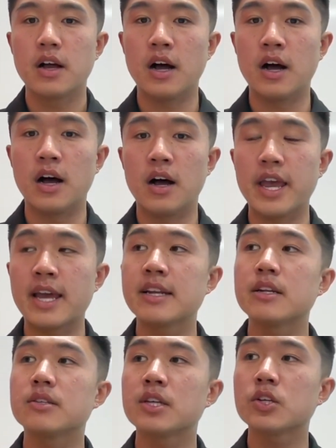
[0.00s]
And
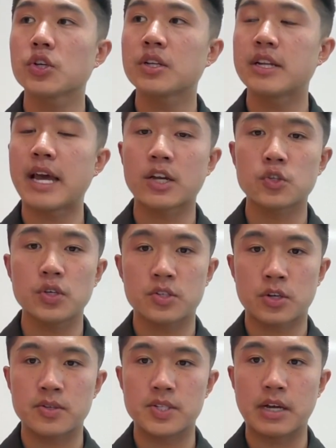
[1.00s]
in addition, it actually
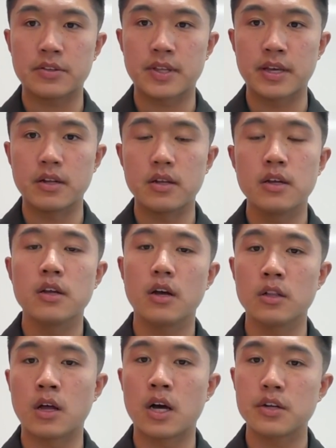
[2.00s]
turns out that a
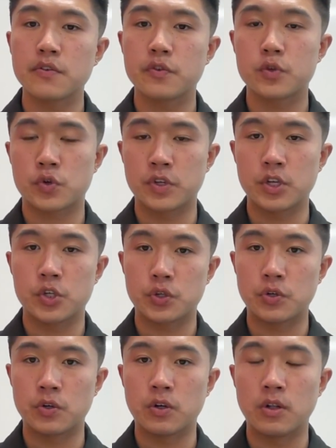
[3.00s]
lot of
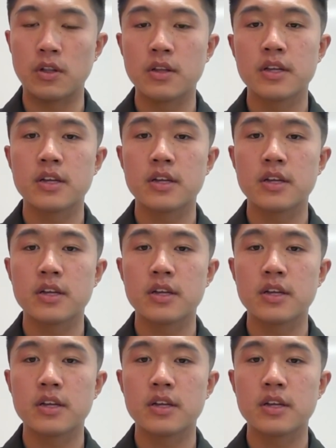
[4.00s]
traditional